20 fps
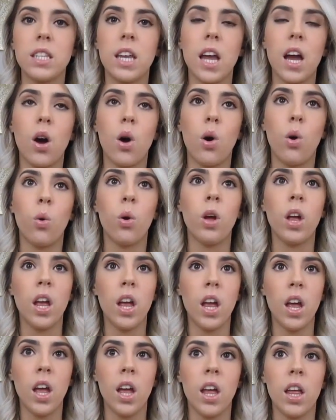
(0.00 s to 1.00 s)
Now,
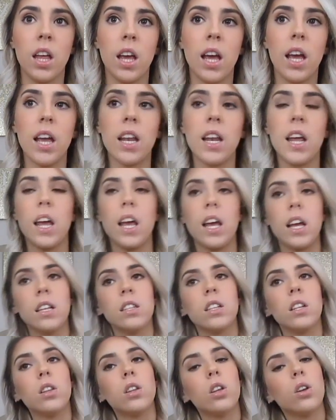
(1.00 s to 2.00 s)
it
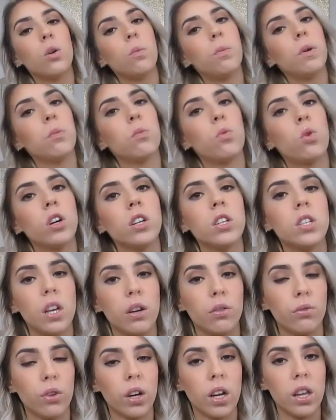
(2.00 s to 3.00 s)
is a little bit more
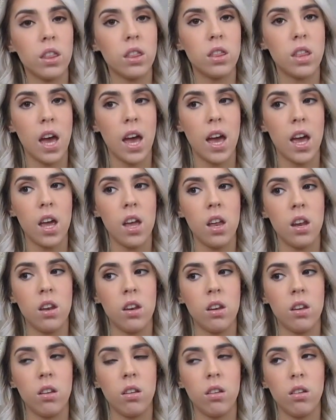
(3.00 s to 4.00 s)
different
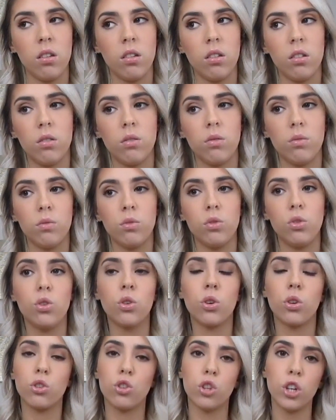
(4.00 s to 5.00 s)
than
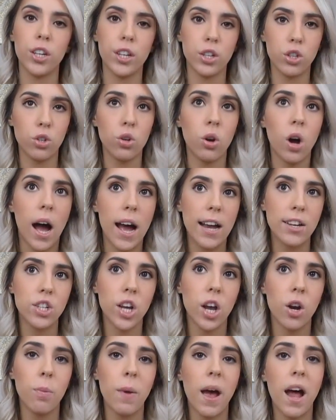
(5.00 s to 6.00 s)
your traditional
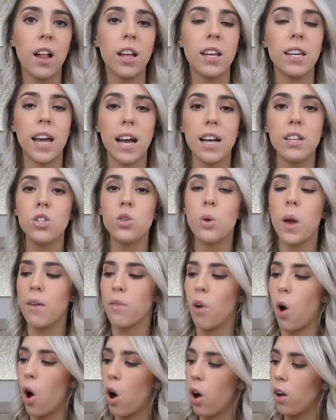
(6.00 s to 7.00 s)
eyeshadow palette. Yes, you
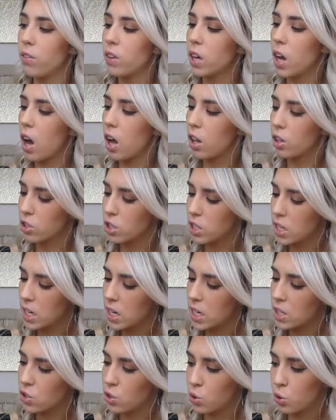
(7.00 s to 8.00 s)
have all the colors in
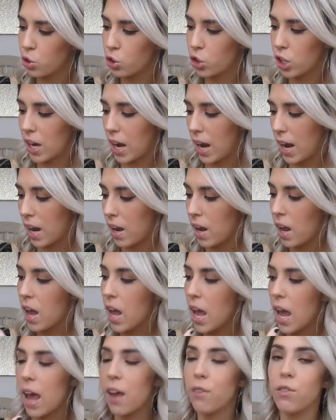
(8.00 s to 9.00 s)
it to create
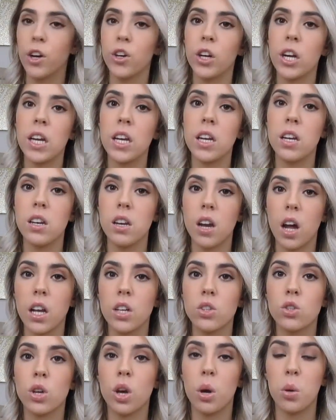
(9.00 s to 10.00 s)
a very
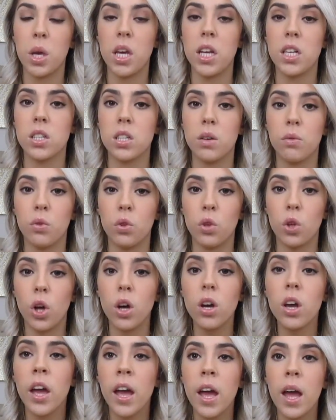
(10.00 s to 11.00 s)
nice cohesive
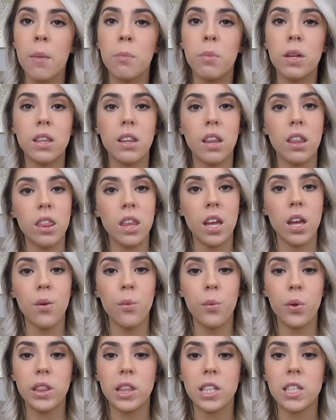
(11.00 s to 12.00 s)
look, but the
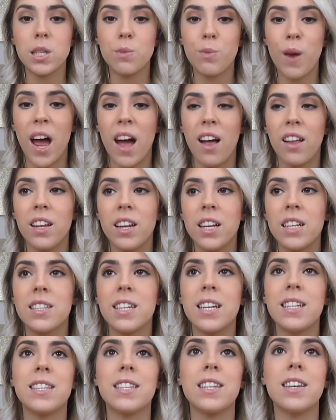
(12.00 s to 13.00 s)
thing with this palette is
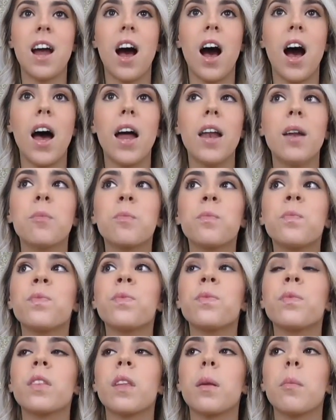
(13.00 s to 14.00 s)
it's not
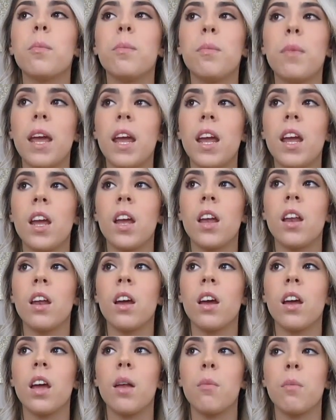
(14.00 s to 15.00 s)

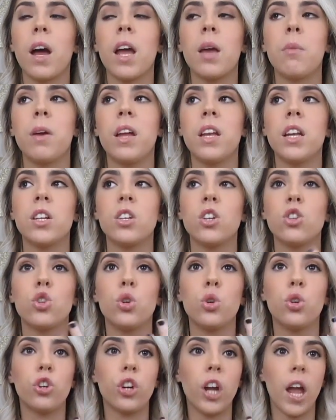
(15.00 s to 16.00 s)
made, in my opinion,
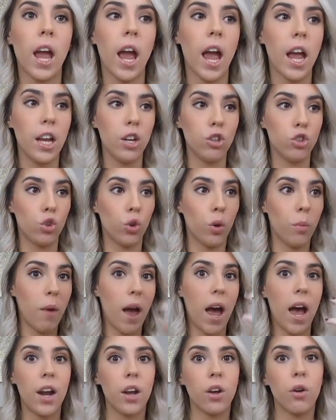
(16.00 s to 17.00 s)
to create a
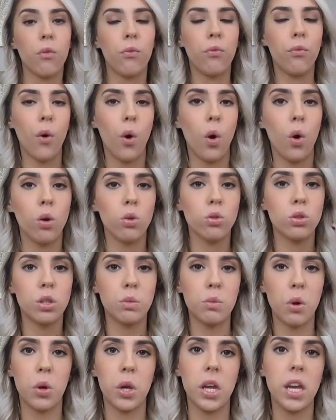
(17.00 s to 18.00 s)
dramatic full
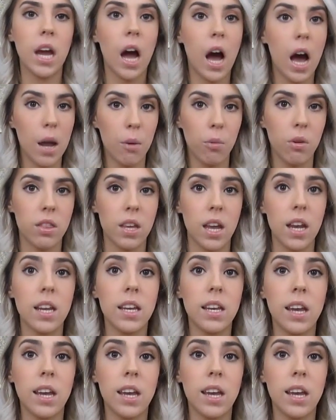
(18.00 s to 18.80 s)
smoky eye with it.